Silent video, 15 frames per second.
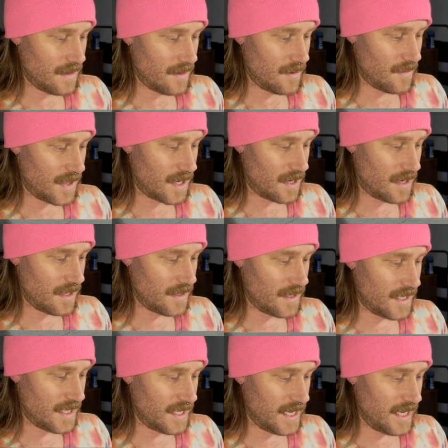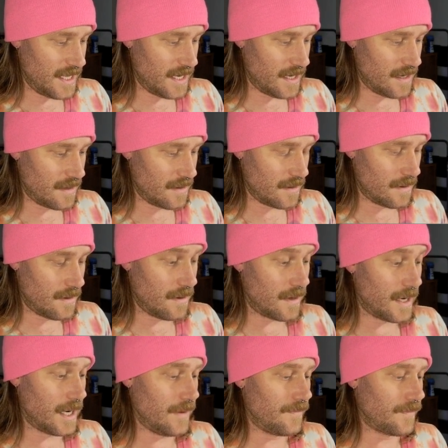Oh my god, just stay there.
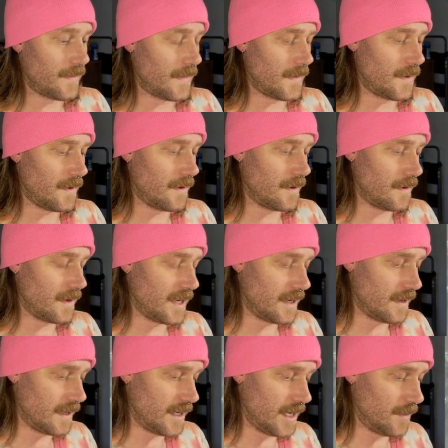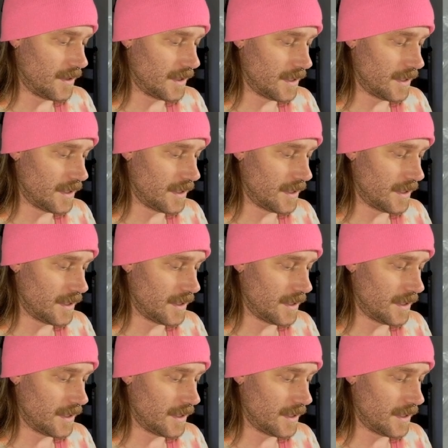Okay, so you're going down the table